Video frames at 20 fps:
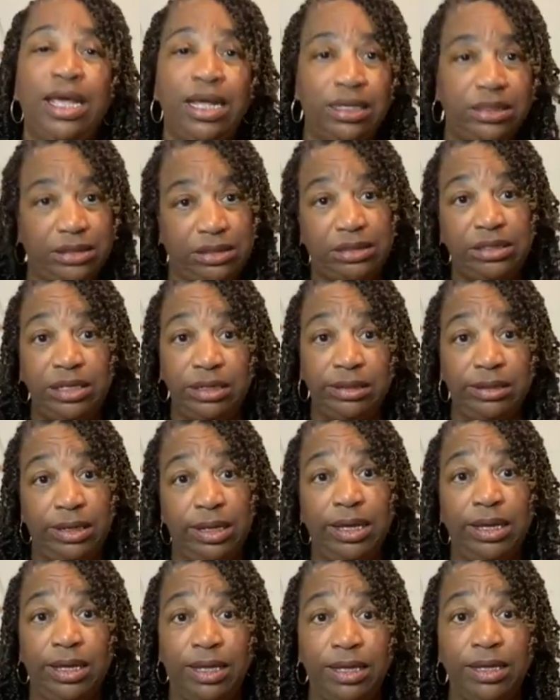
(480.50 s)
it's still
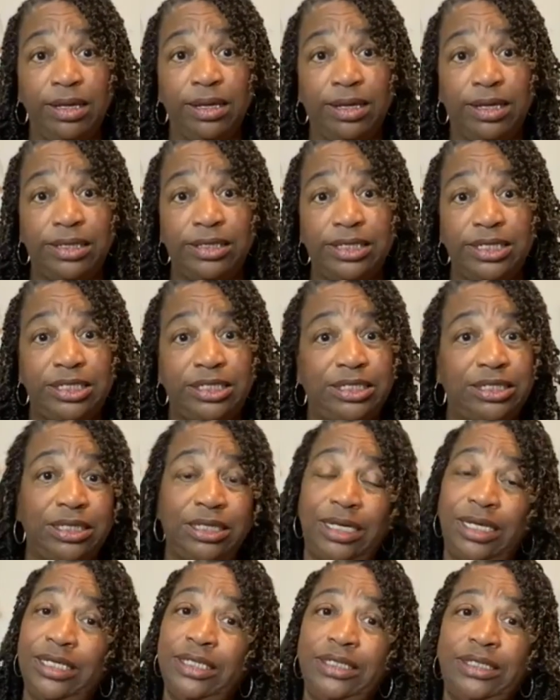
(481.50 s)
in good condition.
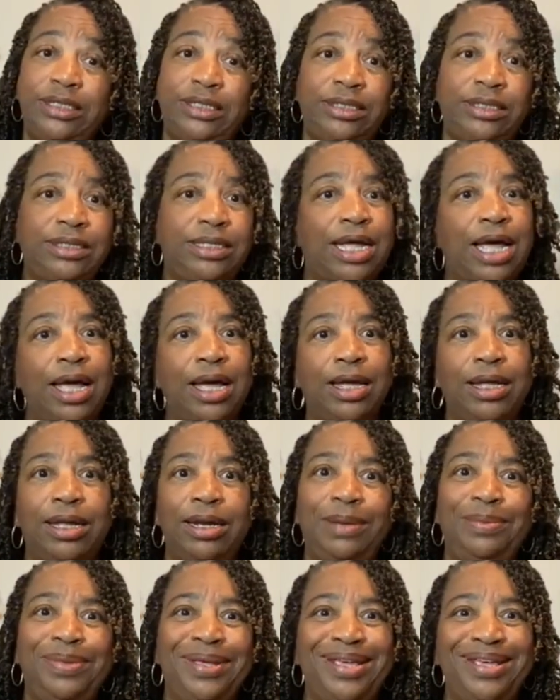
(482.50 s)
It's not going
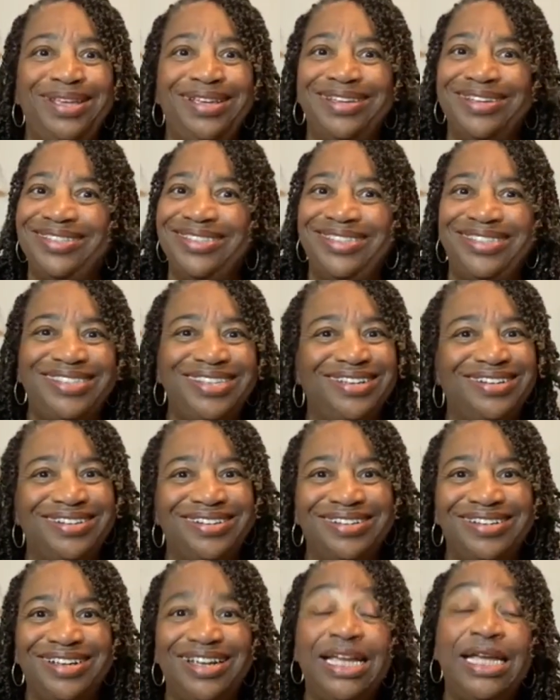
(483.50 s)
to be
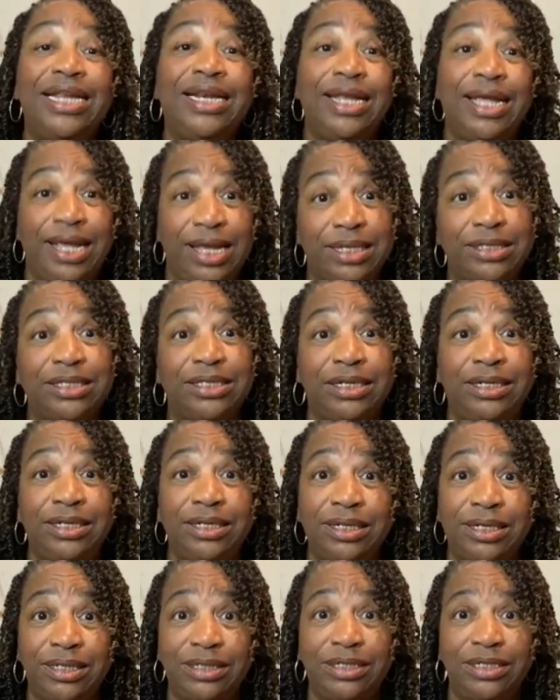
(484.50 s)
considered in
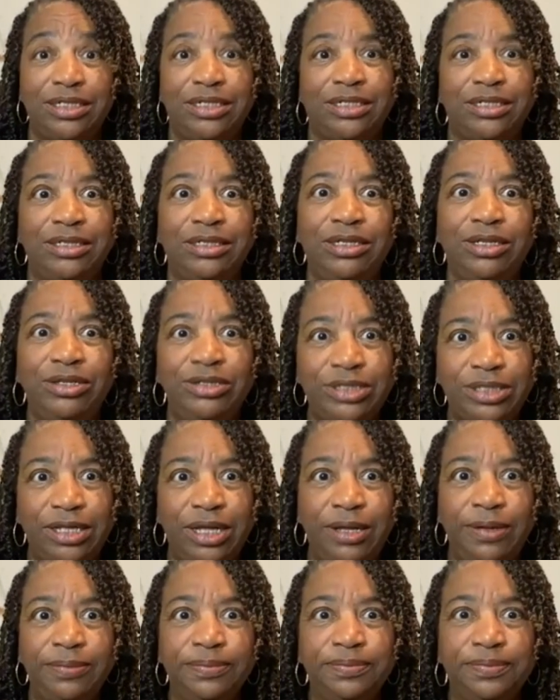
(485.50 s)
excellent condition. You
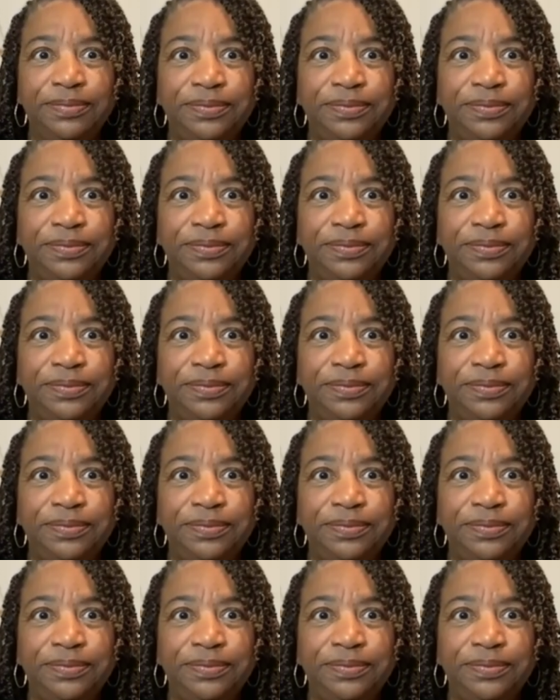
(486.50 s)
see?